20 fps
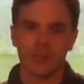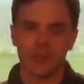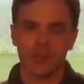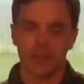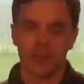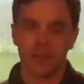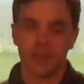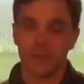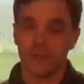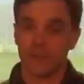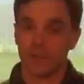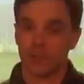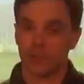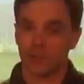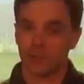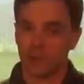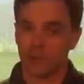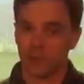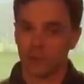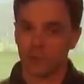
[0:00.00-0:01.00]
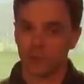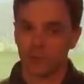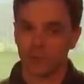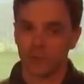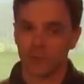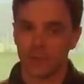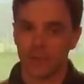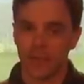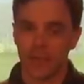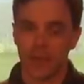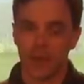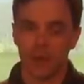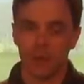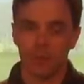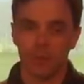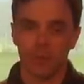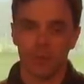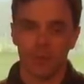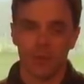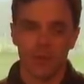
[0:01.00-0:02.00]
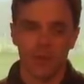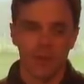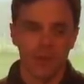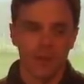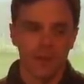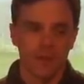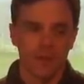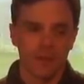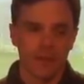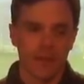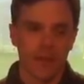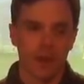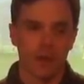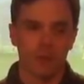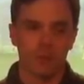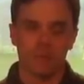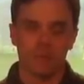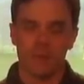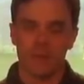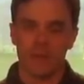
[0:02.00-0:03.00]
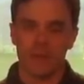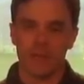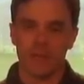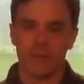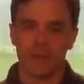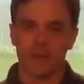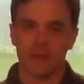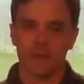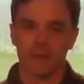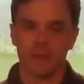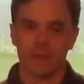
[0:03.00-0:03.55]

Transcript: in different drills to help me